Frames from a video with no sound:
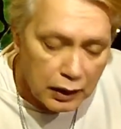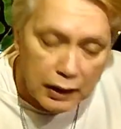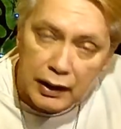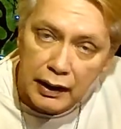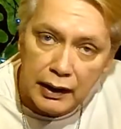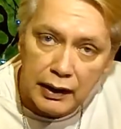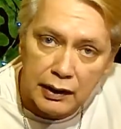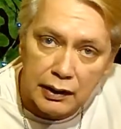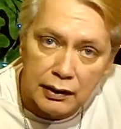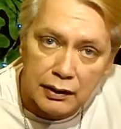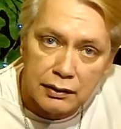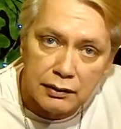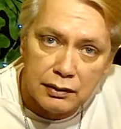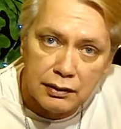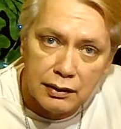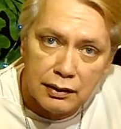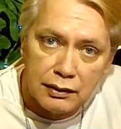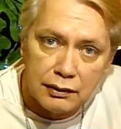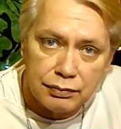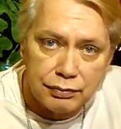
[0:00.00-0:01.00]
And
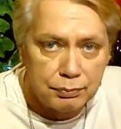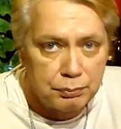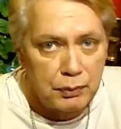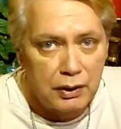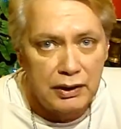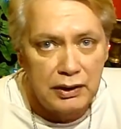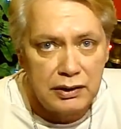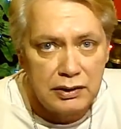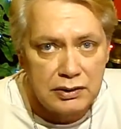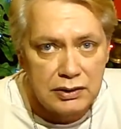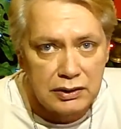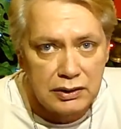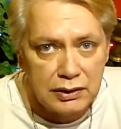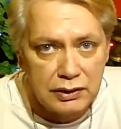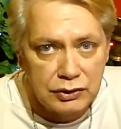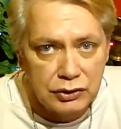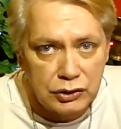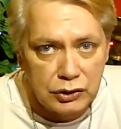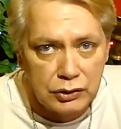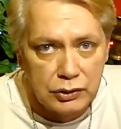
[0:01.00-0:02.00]
if money's an
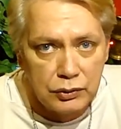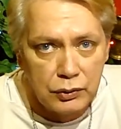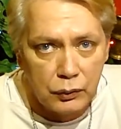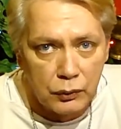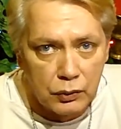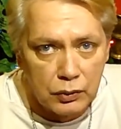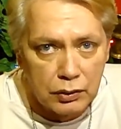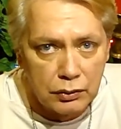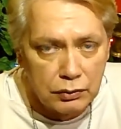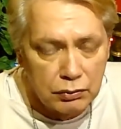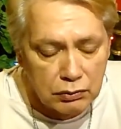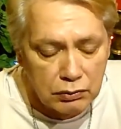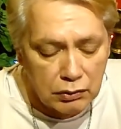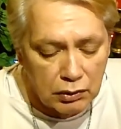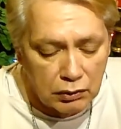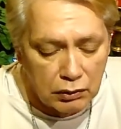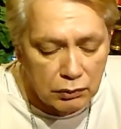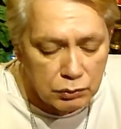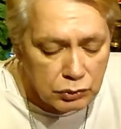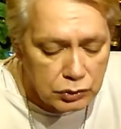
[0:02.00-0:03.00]
issue, or, you
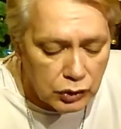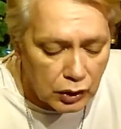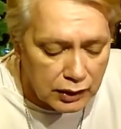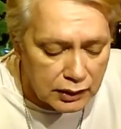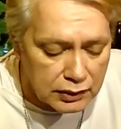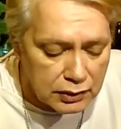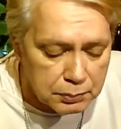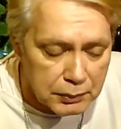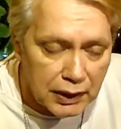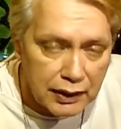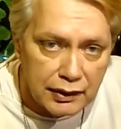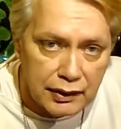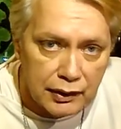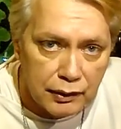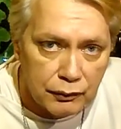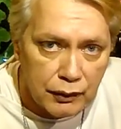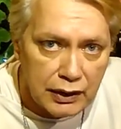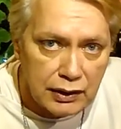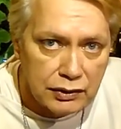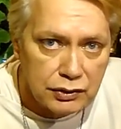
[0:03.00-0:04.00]
know, trying to make the
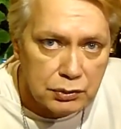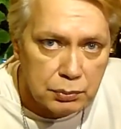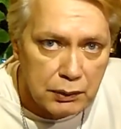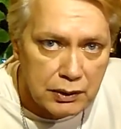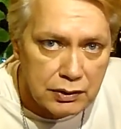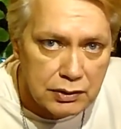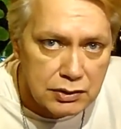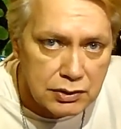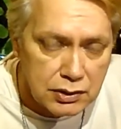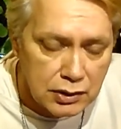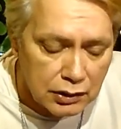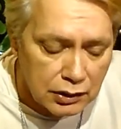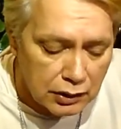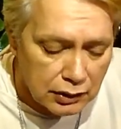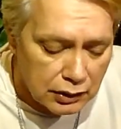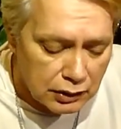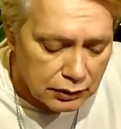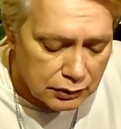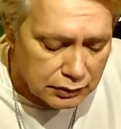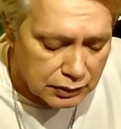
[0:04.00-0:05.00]
arrangements
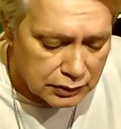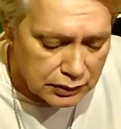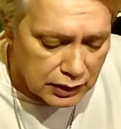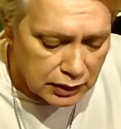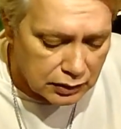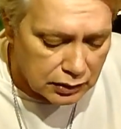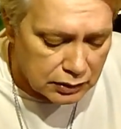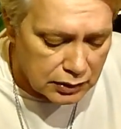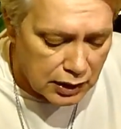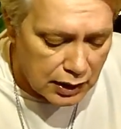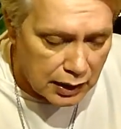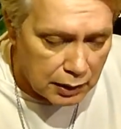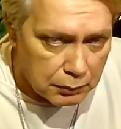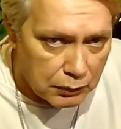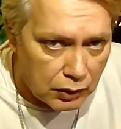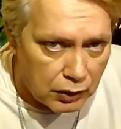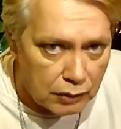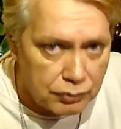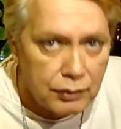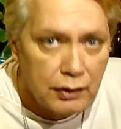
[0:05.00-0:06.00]
to take the time
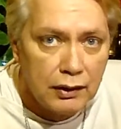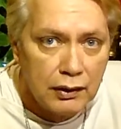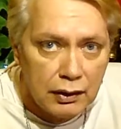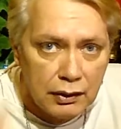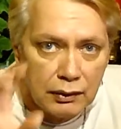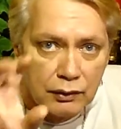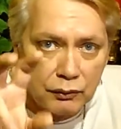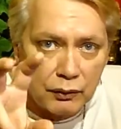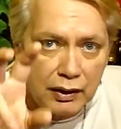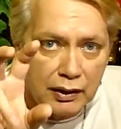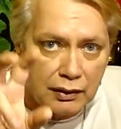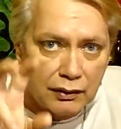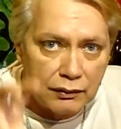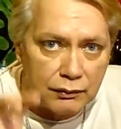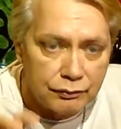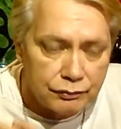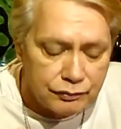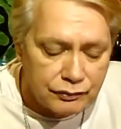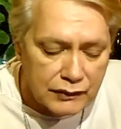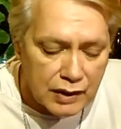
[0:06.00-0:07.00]
off, well,
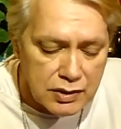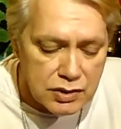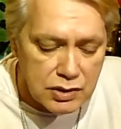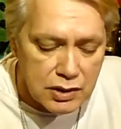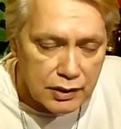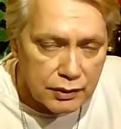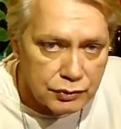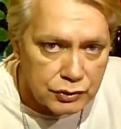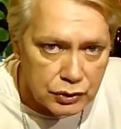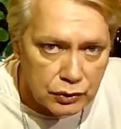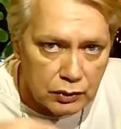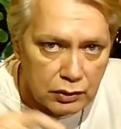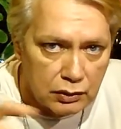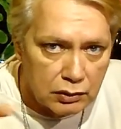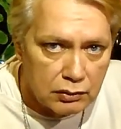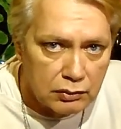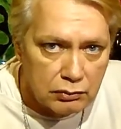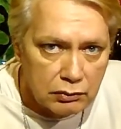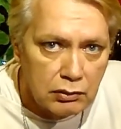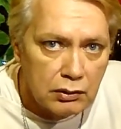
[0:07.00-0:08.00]
this gives you a
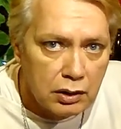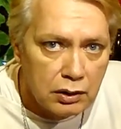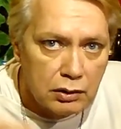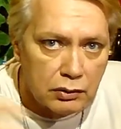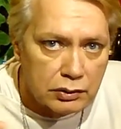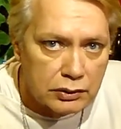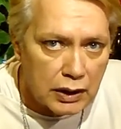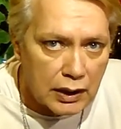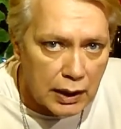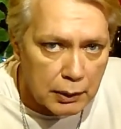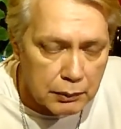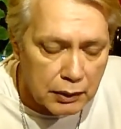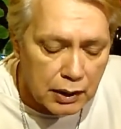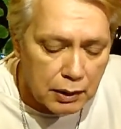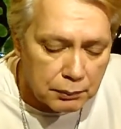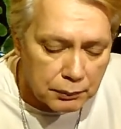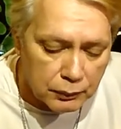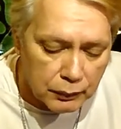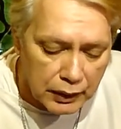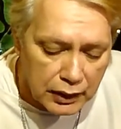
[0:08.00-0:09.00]
little time, a
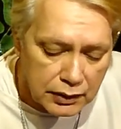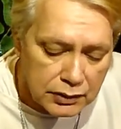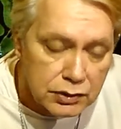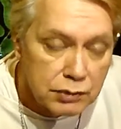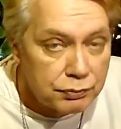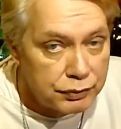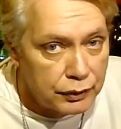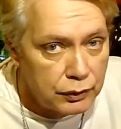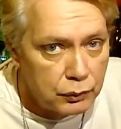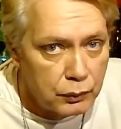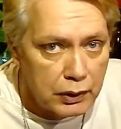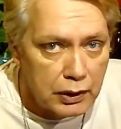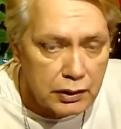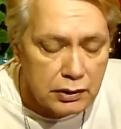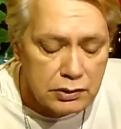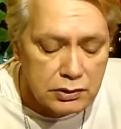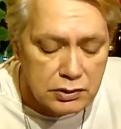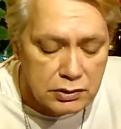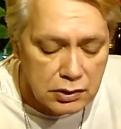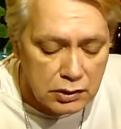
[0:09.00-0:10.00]
couple weeks, a few
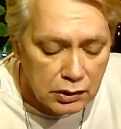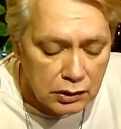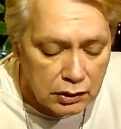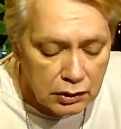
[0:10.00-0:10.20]
weeks,